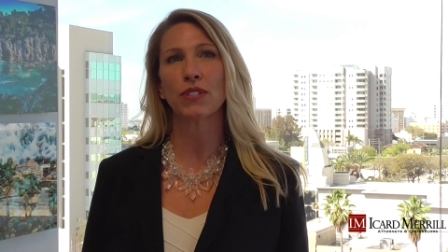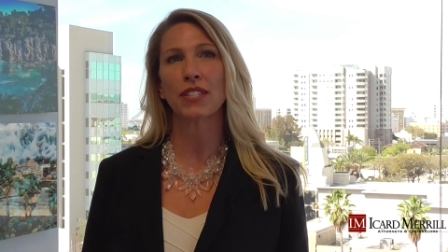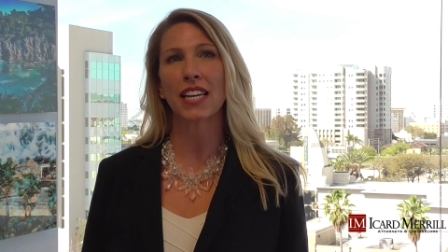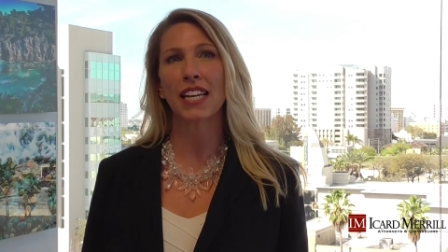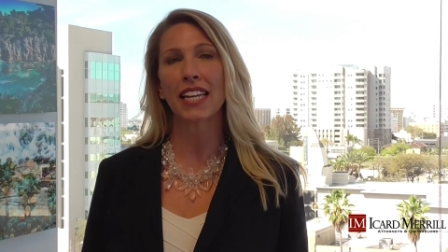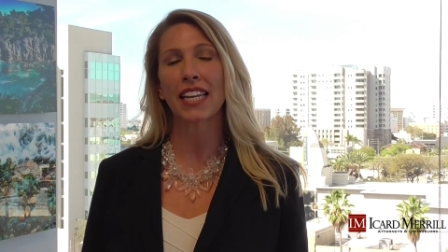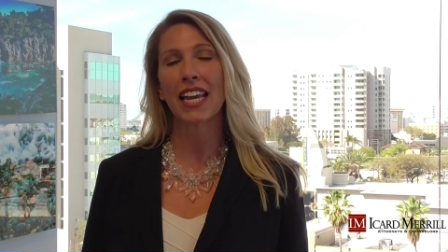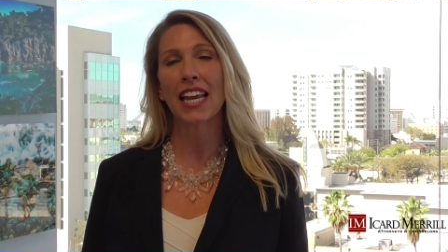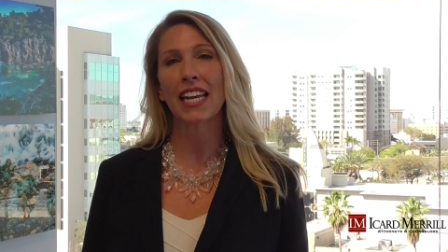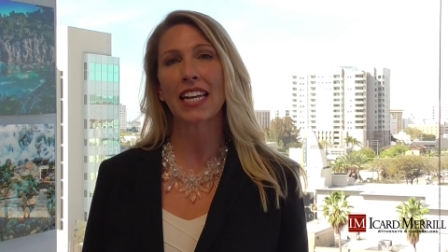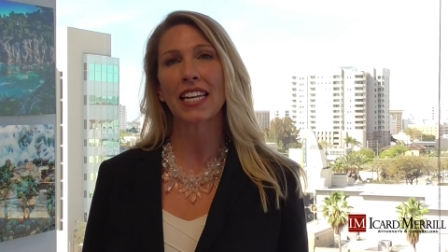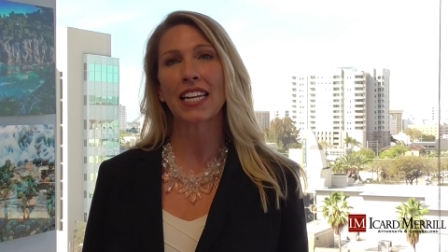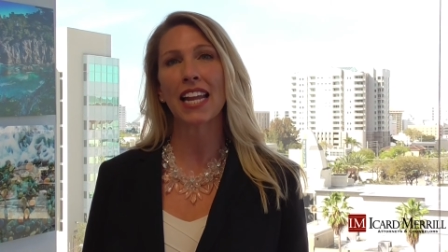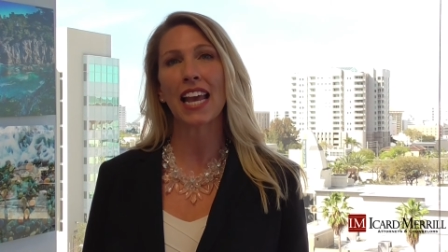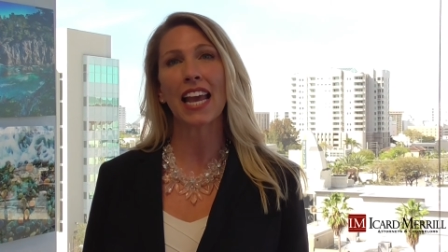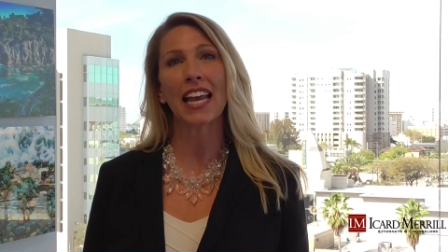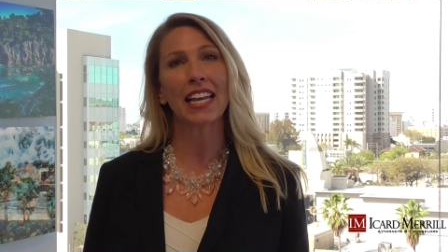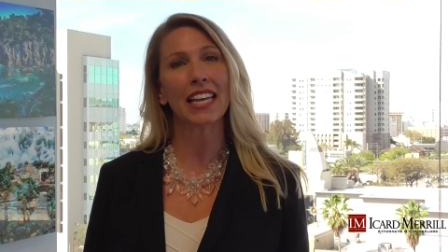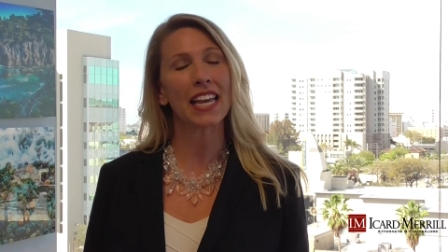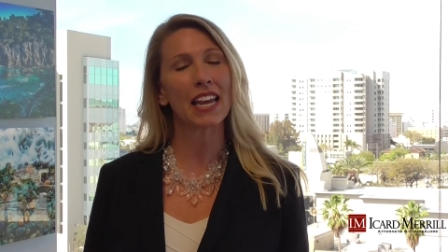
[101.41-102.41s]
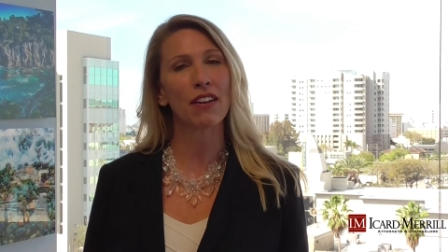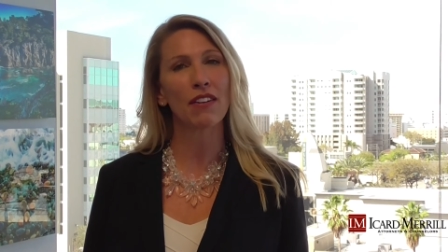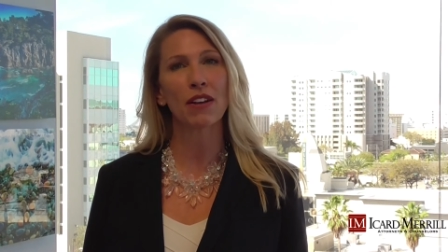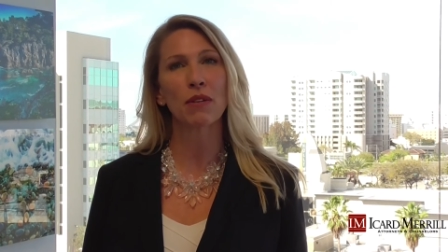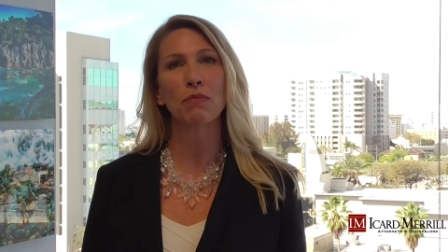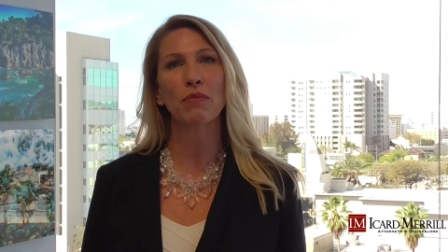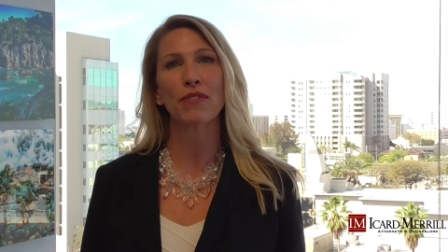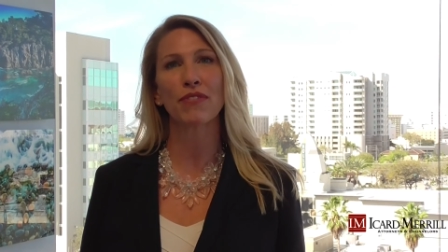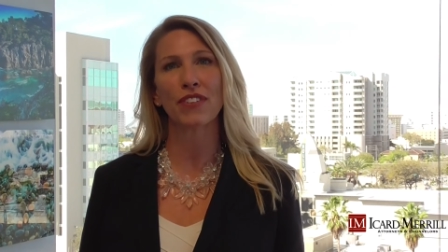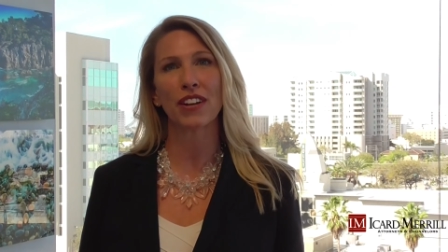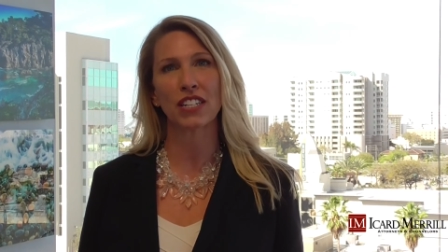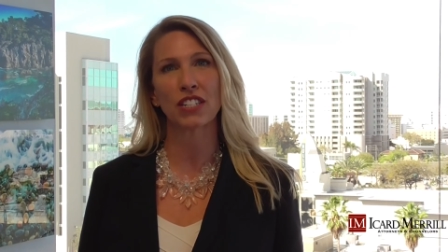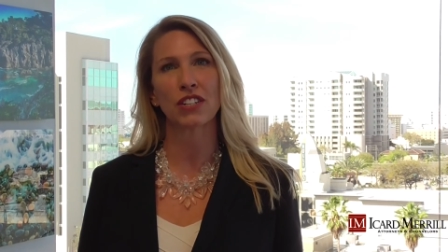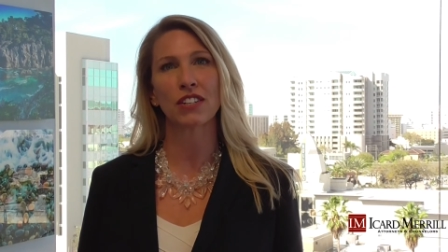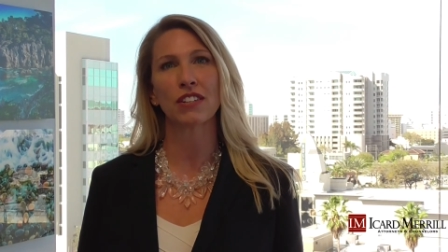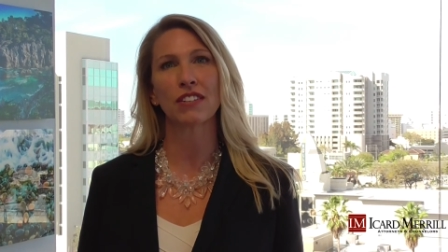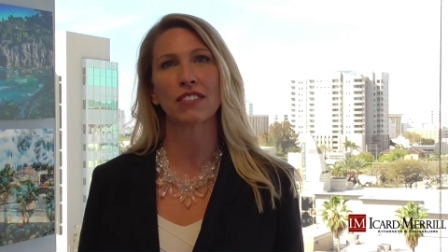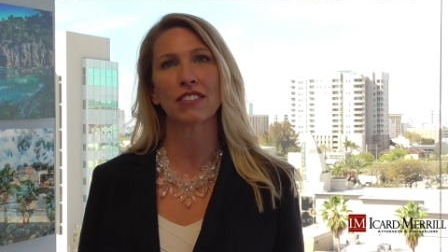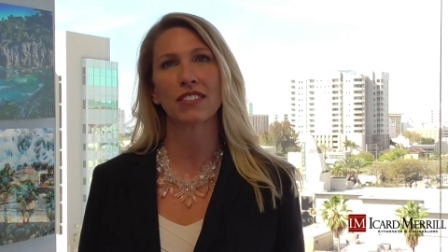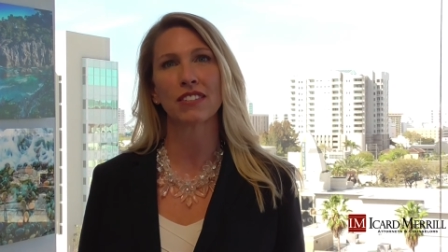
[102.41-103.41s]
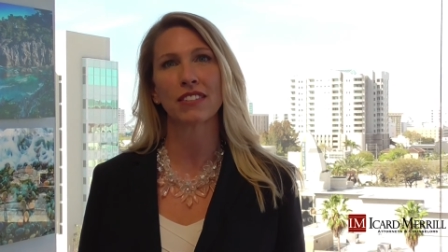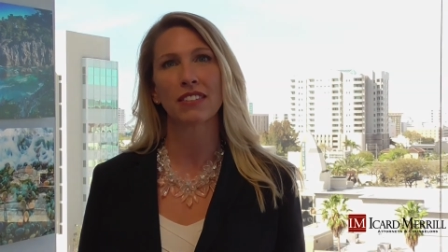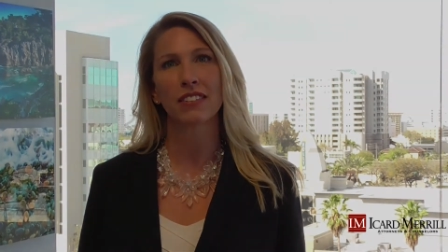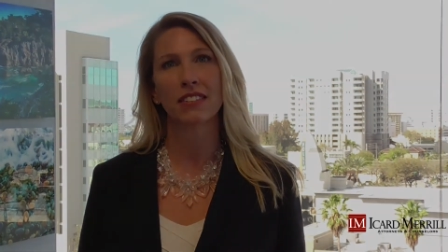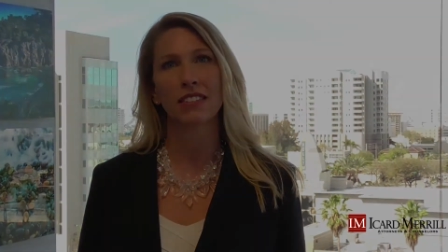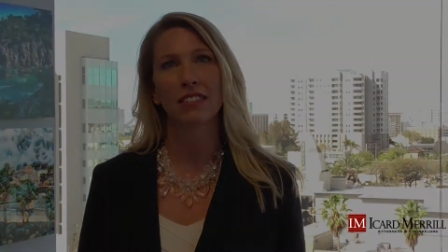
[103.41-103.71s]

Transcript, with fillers: through dedicated and caring professionals.